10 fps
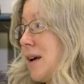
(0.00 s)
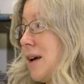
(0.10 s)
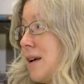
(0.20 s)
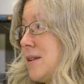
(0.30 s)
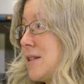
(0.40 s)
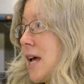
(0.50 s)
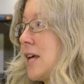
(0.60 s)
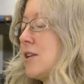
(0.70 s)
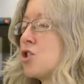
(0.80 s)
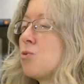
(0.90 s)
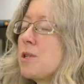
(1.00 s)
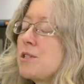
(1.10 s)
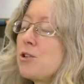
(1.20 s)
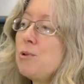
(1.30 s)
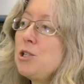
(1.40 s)
And to what
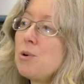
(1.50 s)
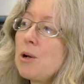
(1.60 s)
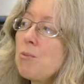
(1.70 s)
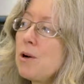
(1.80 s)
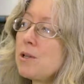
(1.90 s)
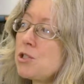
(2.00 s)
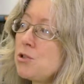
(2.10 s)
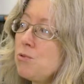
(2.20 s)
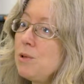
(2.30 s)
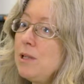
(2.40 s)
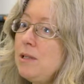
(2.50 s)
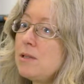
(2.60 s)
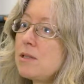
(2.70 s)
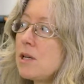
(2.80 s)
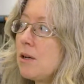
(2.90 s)
degree do I want to
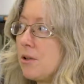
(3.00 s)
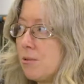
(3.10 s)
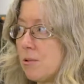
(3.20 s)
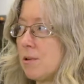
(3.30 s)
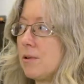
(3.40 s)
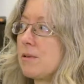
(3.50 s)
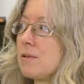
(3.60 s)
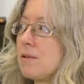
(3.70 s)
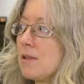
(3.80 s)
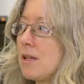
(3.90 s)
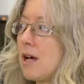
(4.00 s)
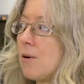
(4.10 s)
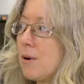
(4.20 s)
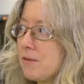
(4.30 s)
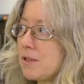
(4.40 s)
really tell the world
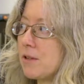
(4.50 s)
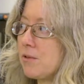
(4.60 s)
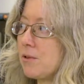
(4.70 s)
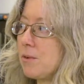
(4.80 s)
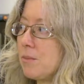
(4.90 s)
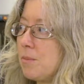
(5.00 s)
how I've suffered?